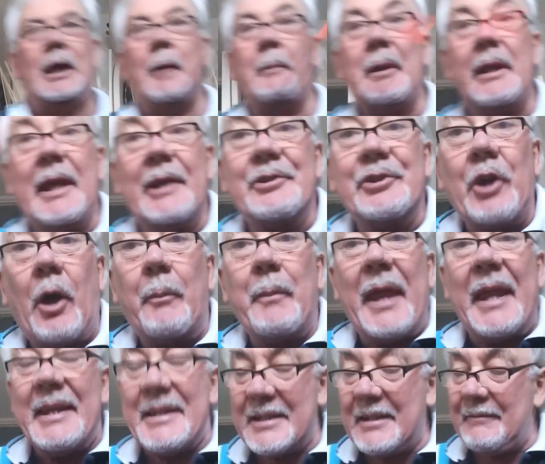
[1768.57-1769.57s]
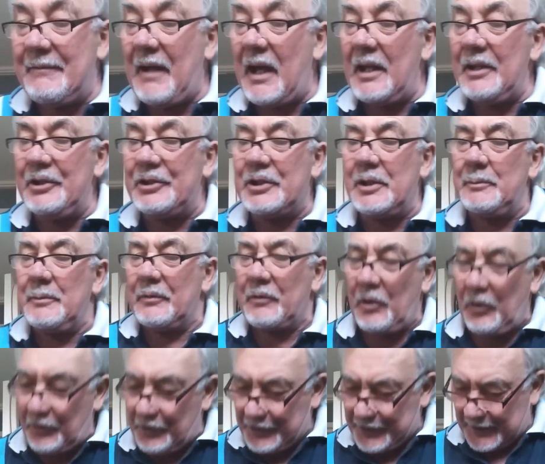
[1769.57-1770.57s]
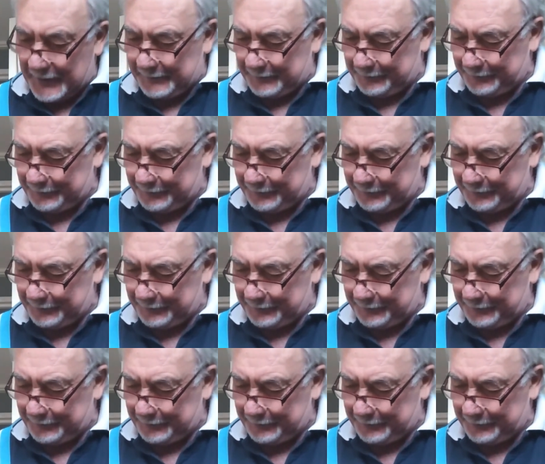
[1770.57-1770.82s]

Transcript: My next job then is to varnish them, of course.